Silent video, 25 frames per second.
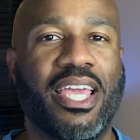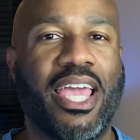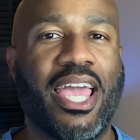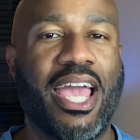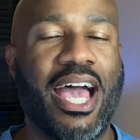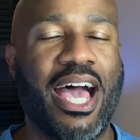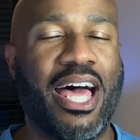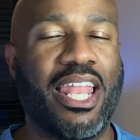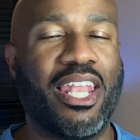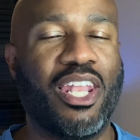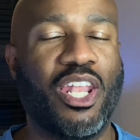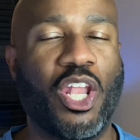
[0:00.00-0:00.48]

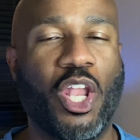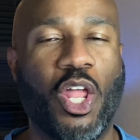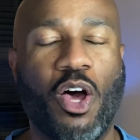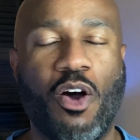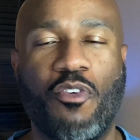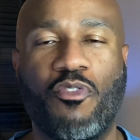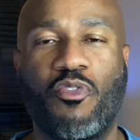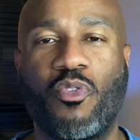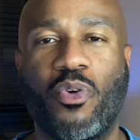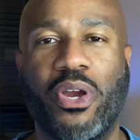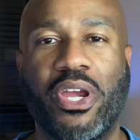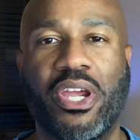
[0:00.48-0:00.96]
I
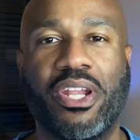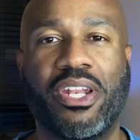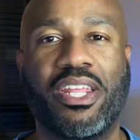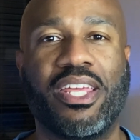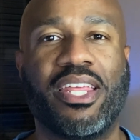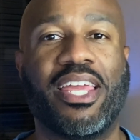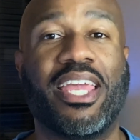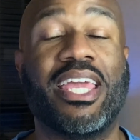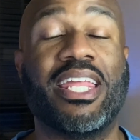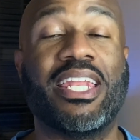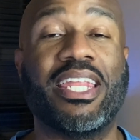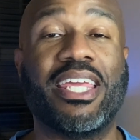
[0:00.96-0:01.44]
love wearing
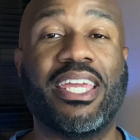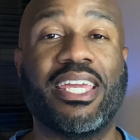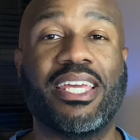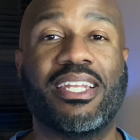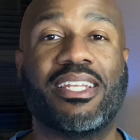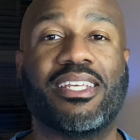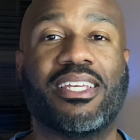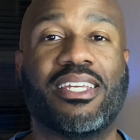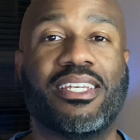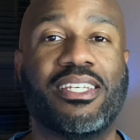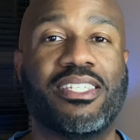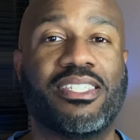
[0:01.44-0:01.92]
it, and
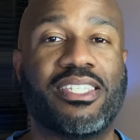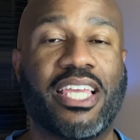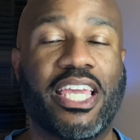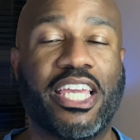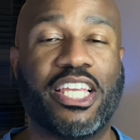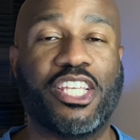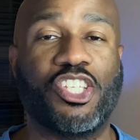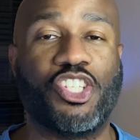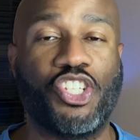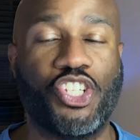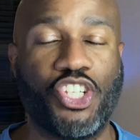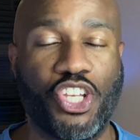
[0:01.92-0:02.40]
it is a
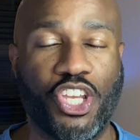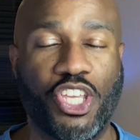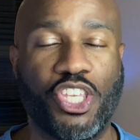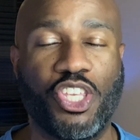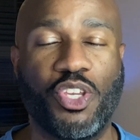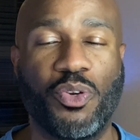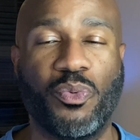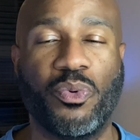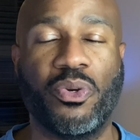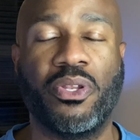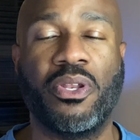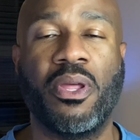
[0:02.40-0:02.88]

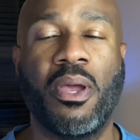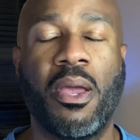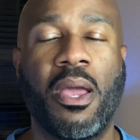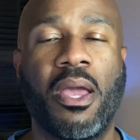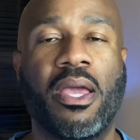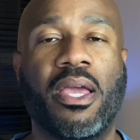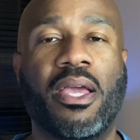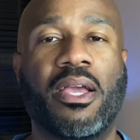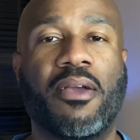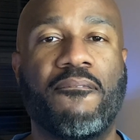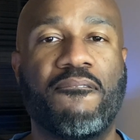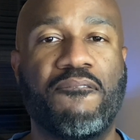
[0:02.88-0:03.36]
genuine,
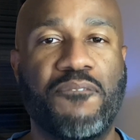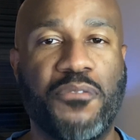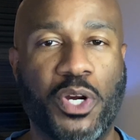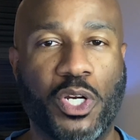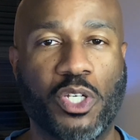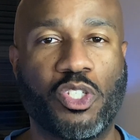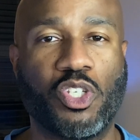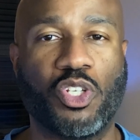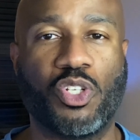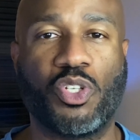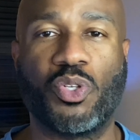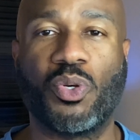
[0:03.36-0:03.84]

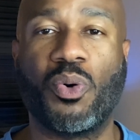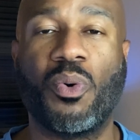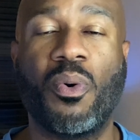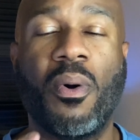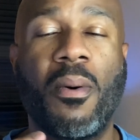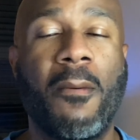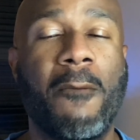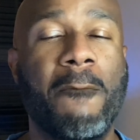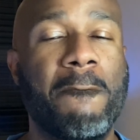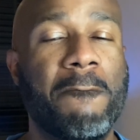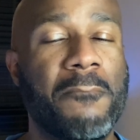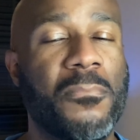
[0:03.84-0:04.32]
versatile
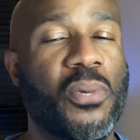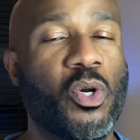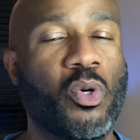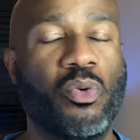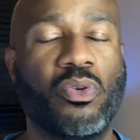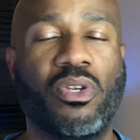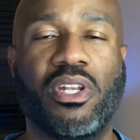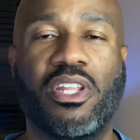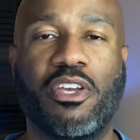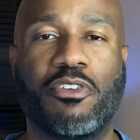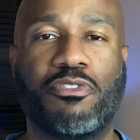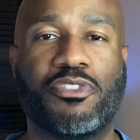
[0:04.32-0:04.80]
mood
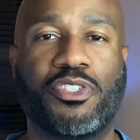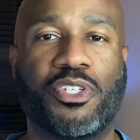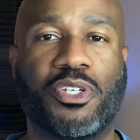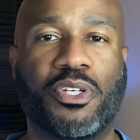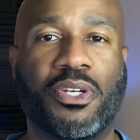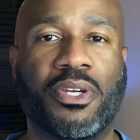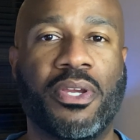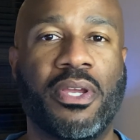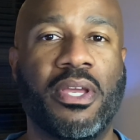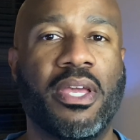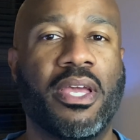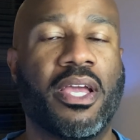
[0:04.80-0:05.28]

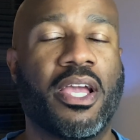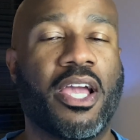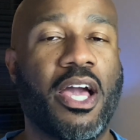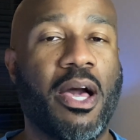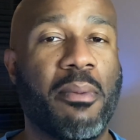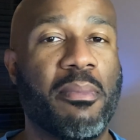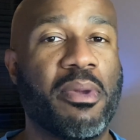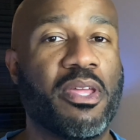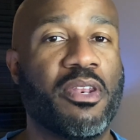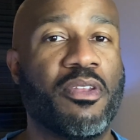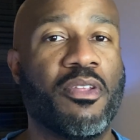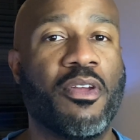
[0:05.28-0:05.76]
lifter.
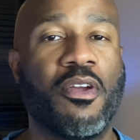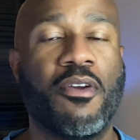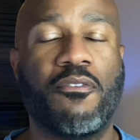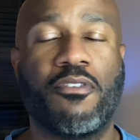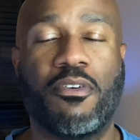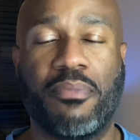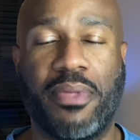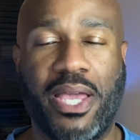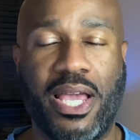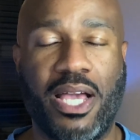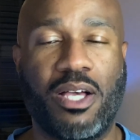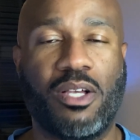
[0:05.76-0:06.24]
Coming from
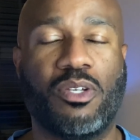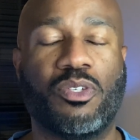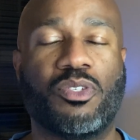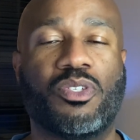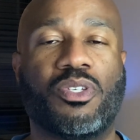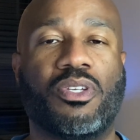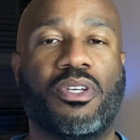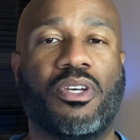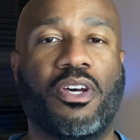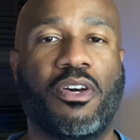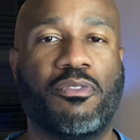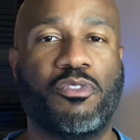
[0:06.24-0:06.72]
the house
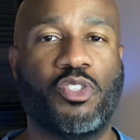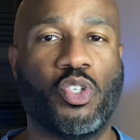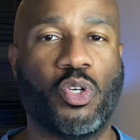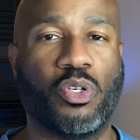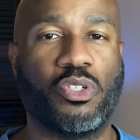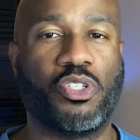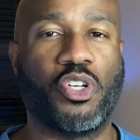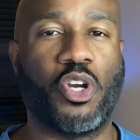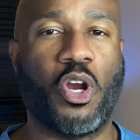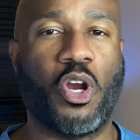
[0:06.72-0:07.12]
of Giorgio